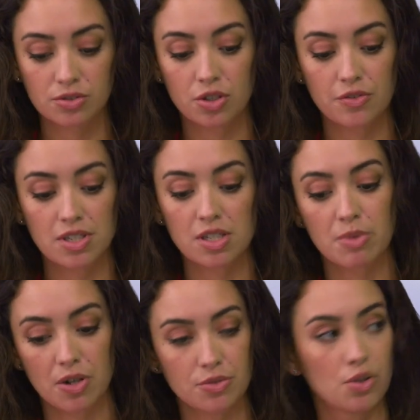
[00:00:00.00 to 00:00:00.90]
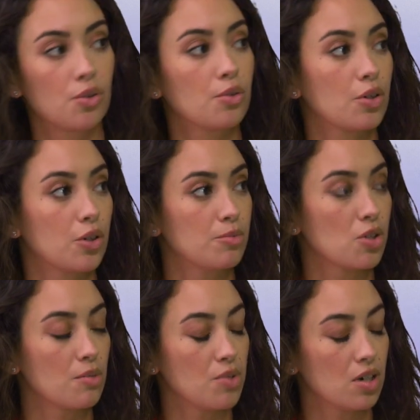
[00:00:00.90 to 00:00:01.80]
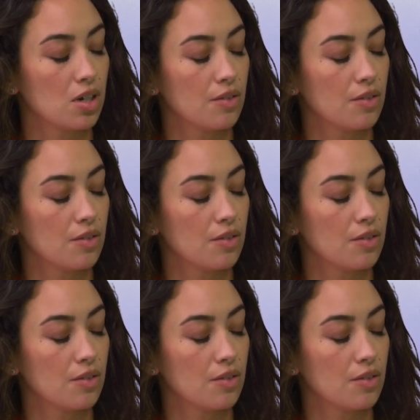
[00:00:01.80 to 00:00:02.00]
services, but also the crypto community?